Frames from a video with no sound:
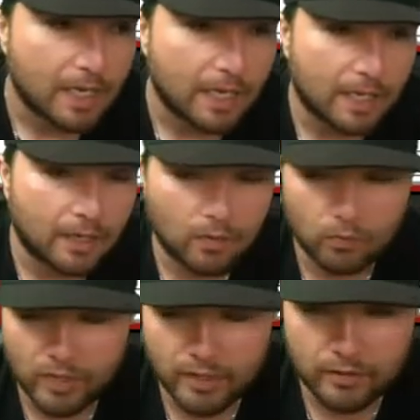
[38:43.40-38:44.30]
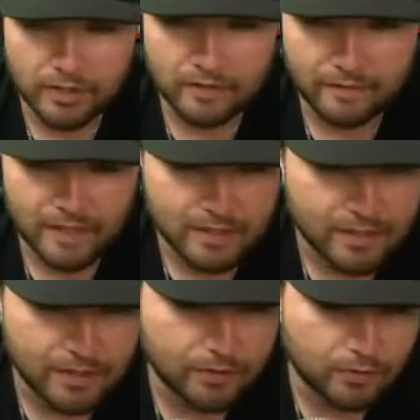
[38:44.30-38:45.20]
in regular DFS,
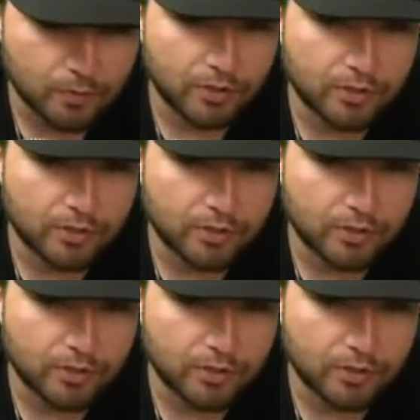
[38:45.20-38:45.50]
it's either super